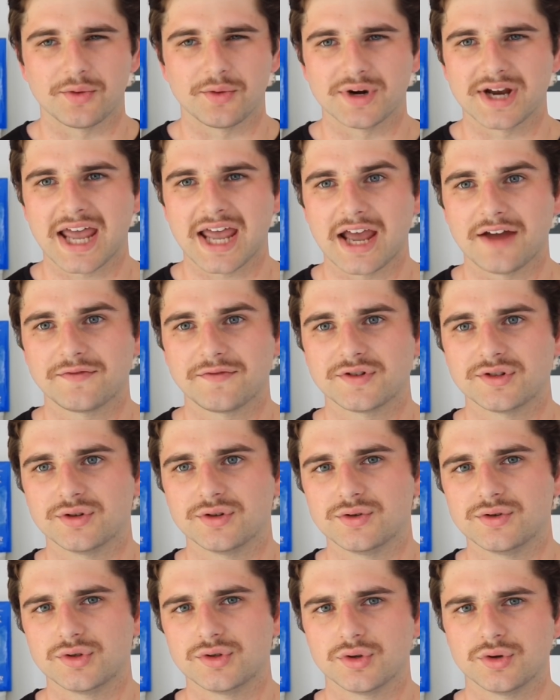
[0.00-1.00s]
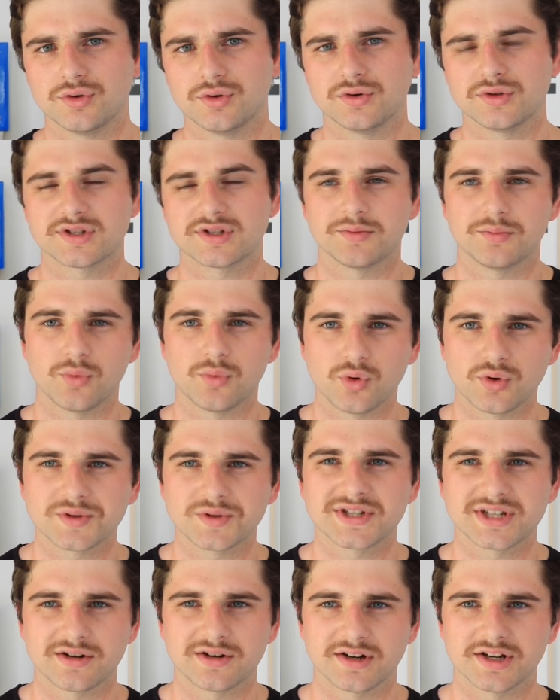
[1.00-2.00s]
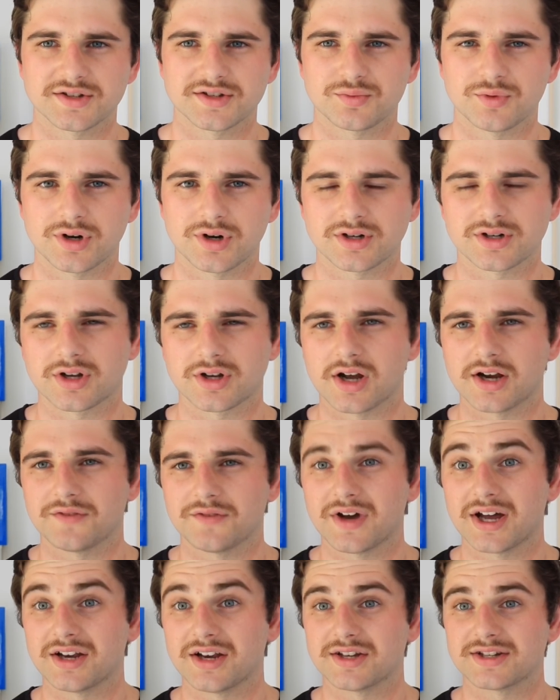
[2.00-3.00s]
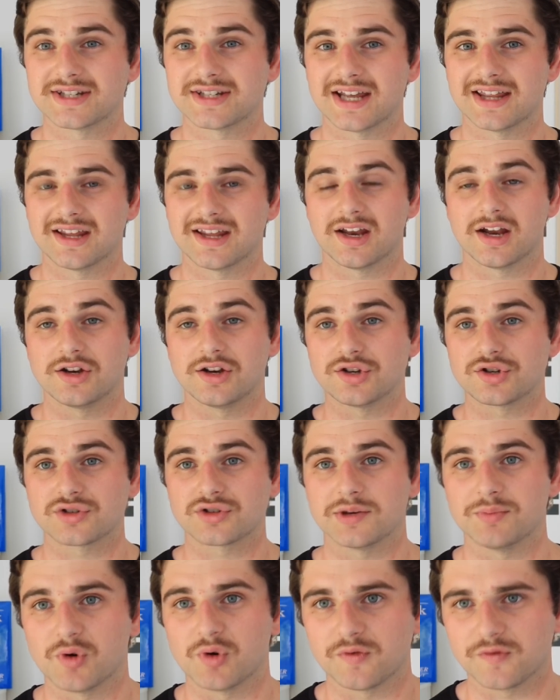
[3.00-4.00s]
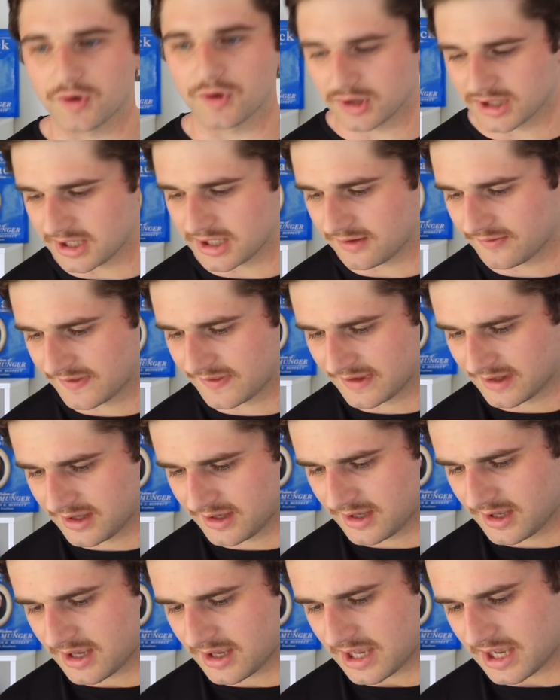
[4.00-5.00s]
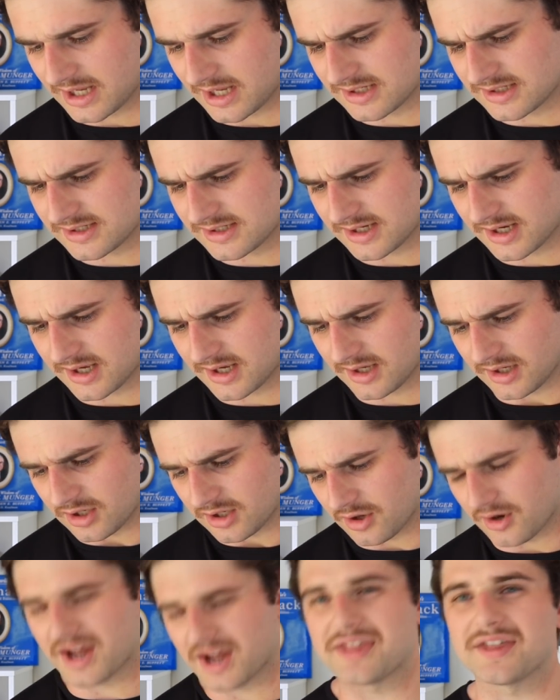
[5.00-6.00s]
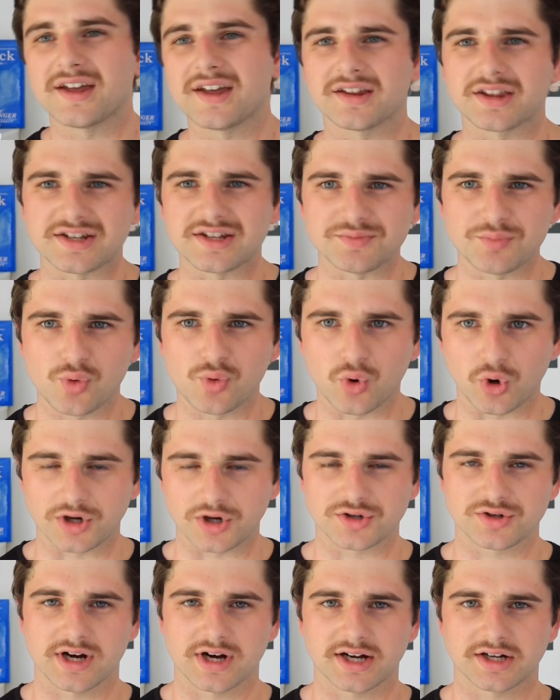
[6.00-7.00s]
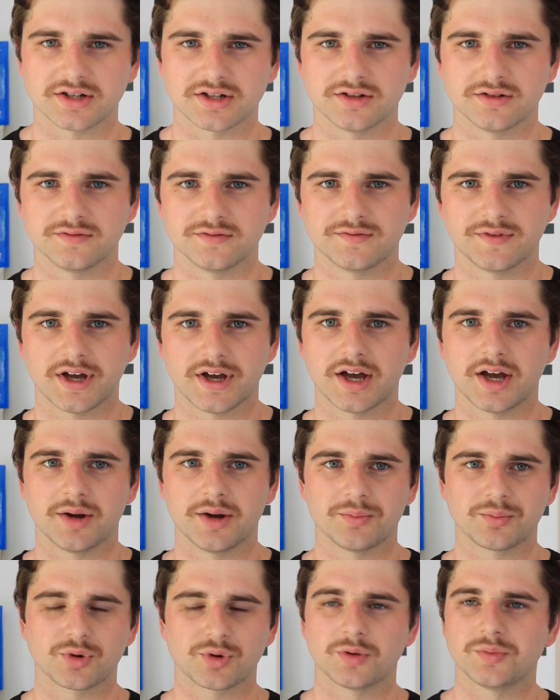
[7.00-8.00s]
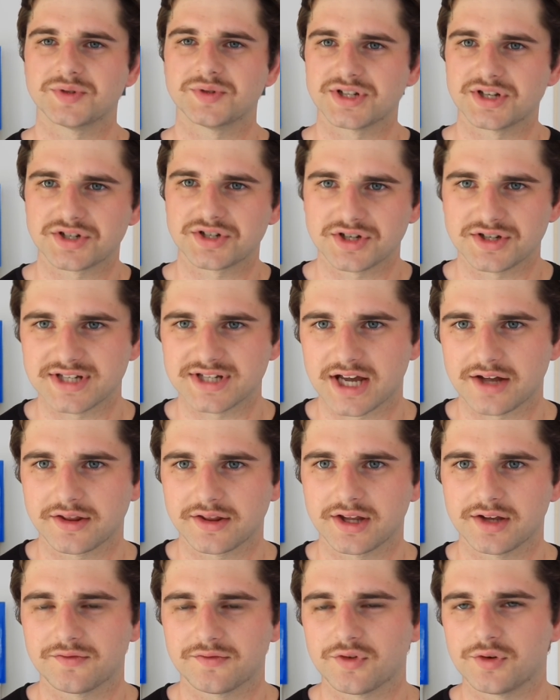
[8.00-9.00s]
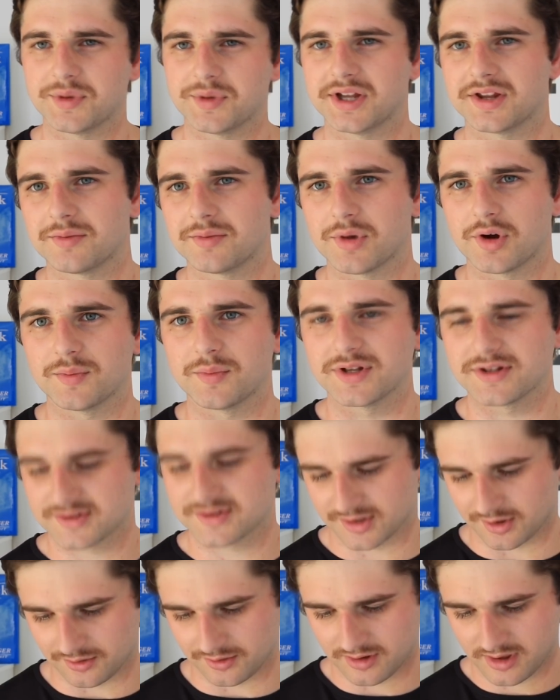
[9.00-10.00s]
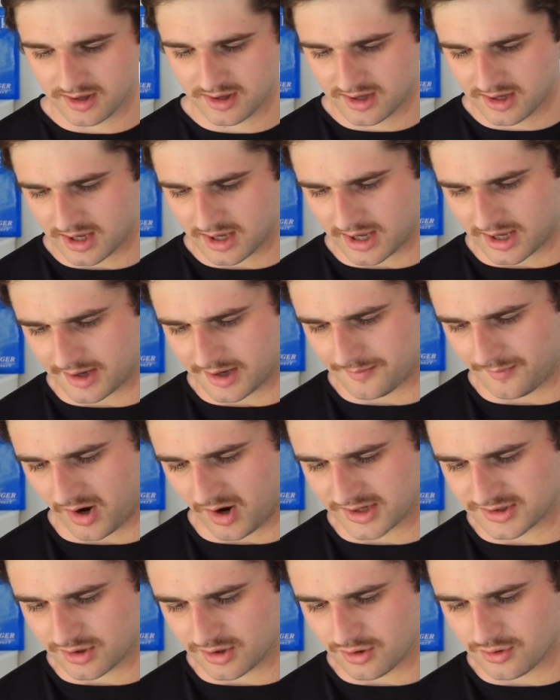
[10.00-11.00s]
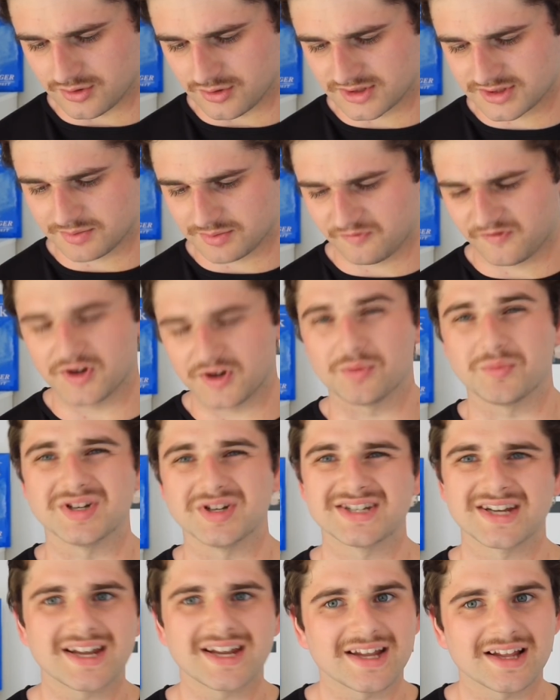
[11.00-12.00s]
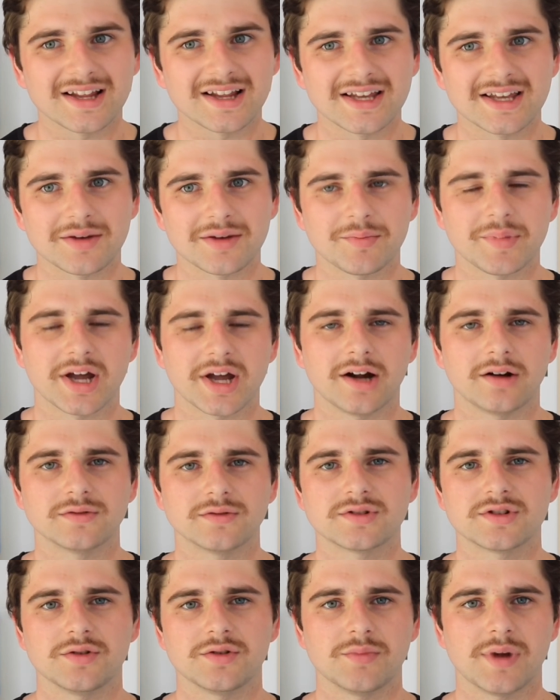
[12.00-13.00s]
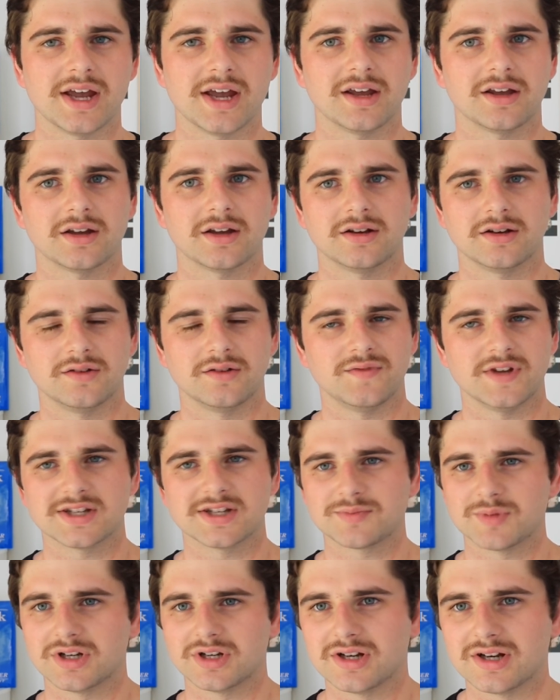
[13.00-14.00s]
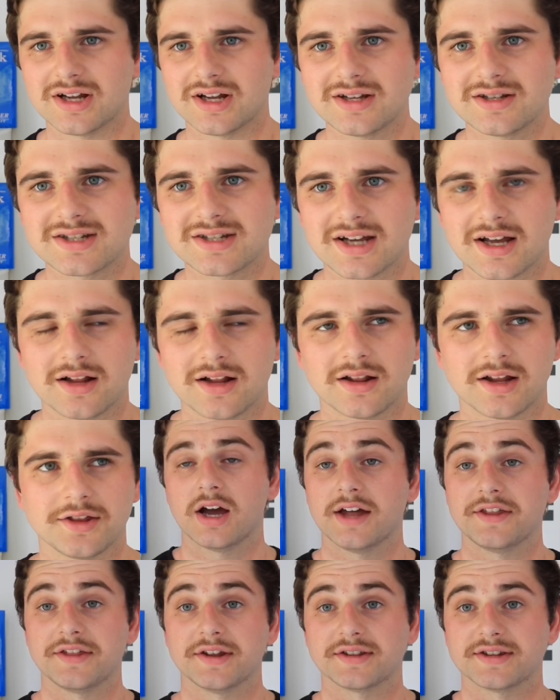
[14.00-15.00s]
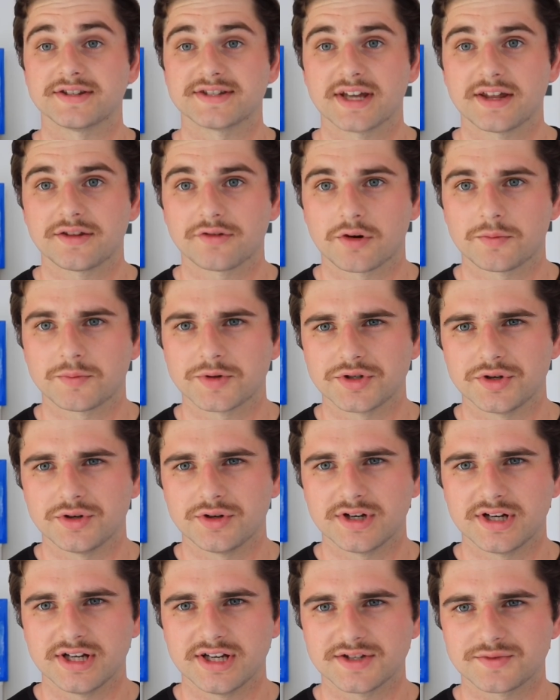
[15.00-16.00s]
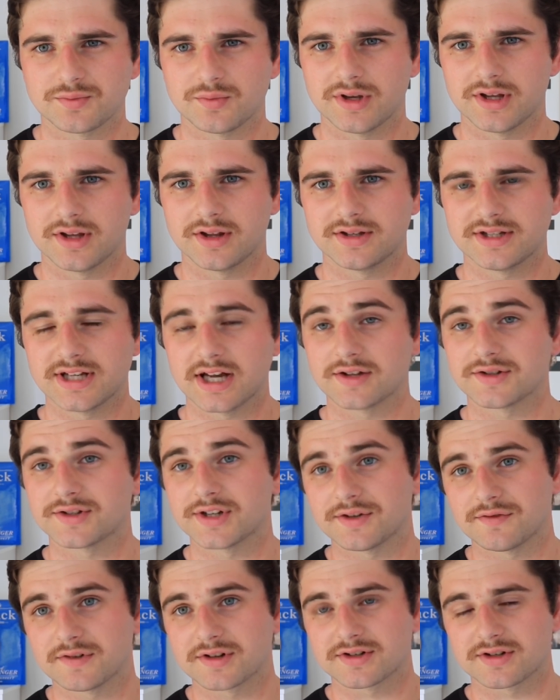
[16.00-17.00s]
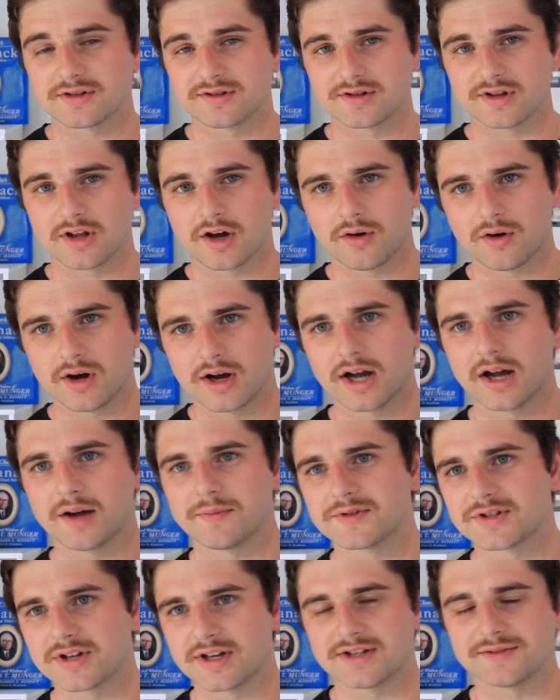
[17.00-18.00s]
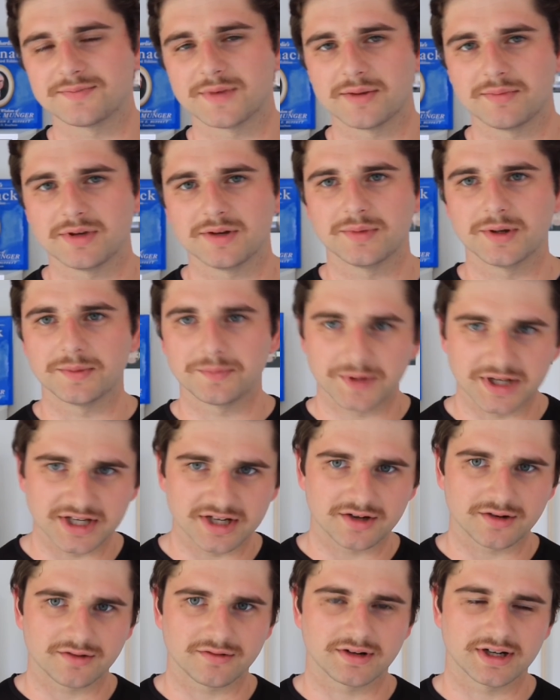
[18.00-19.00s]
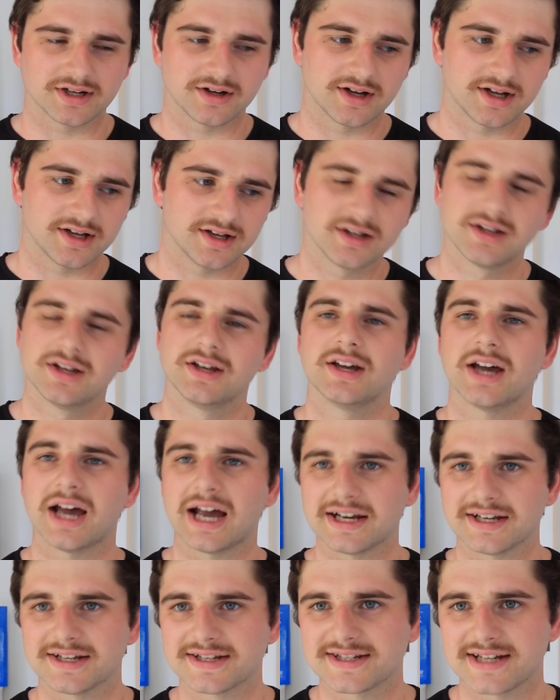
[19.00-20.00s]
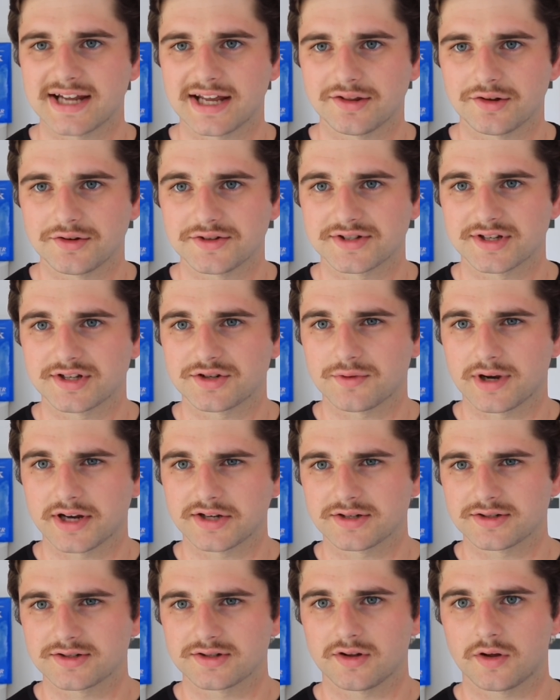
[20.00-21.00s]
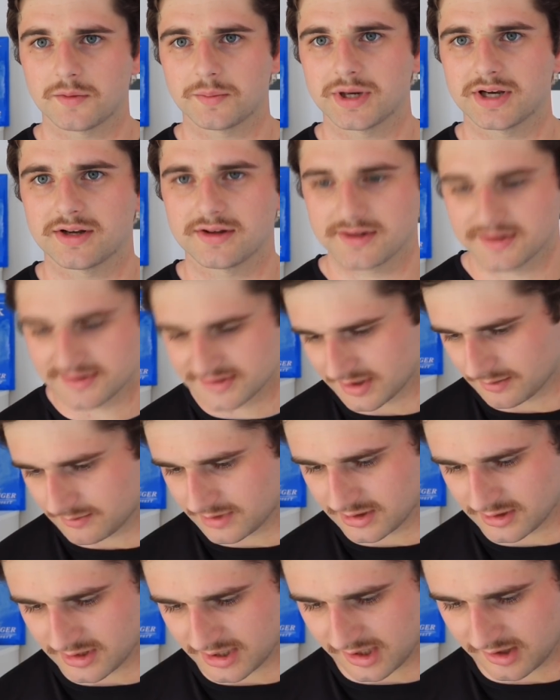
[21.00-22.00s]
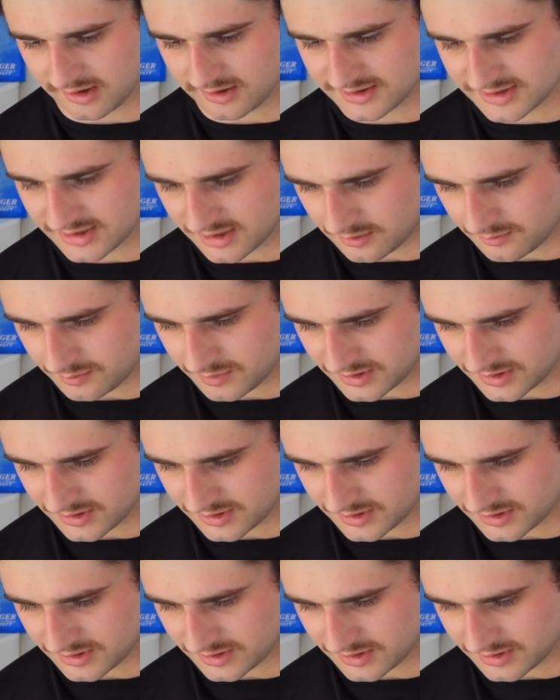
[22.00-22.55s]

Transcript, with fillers: I would have to do some more serious work to kind of understand that industry more fully. And, you know, I think there's more attractive propositions out there for me at the moment. So I don't feel particularly compelled to make an investment in Intel. I think there's other opportunities where the downside risk is lower, upside's maybe a bit better, and I understand those situations a lot better than something like Intel.